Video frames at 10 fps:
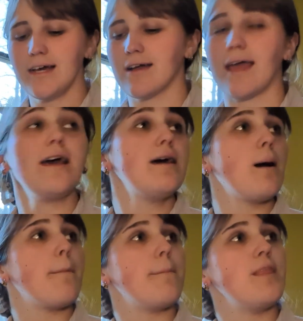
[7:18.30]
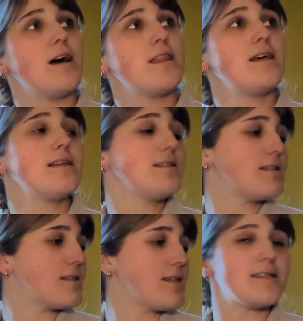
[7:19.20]
Okay,
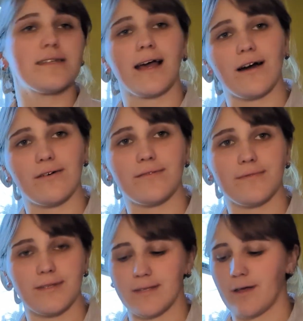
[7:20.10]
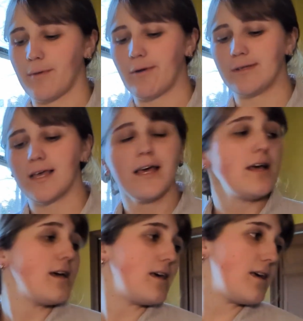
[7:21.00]
this is how my brain's.
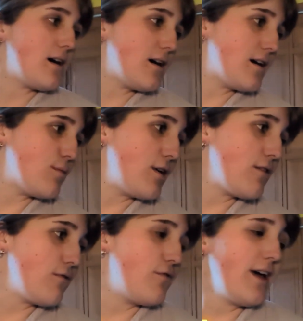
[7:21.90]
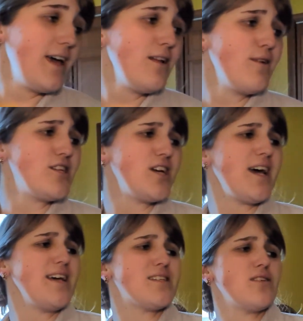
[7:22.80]
In vain we
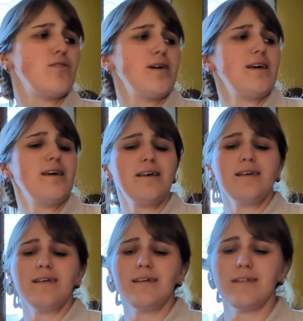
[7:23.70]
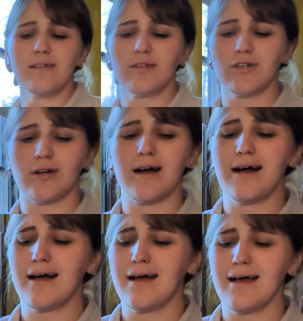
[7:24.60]
chase the wind and
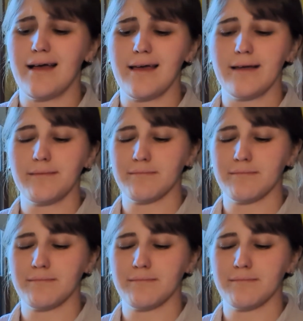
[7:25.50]
try